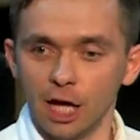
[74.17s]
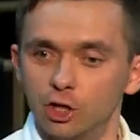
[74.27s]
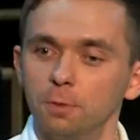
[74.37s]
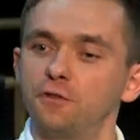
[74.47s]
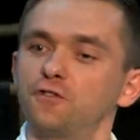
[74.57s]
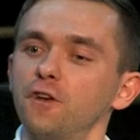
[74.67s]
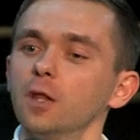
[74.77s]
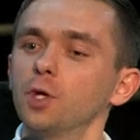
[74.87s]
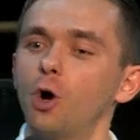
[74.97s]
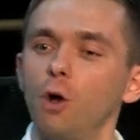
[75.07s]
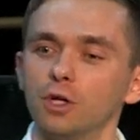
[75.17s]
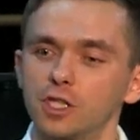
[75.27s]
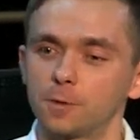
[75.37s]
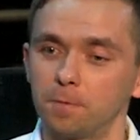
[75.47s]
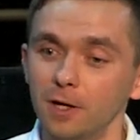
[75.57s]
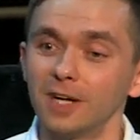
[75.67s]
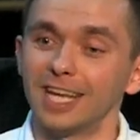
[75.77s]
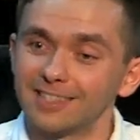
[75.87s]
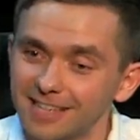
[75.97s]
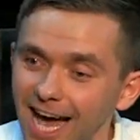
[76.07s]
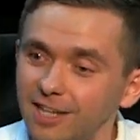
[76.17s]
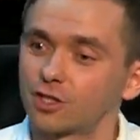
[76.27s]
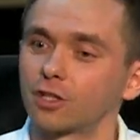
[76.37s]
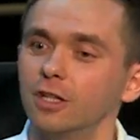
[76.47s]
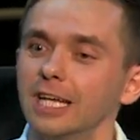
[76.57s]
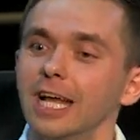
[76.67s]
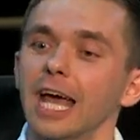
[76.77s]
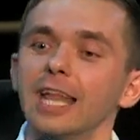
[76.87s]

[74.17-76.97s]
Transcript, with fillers: To be filled with Holy Spirit is actually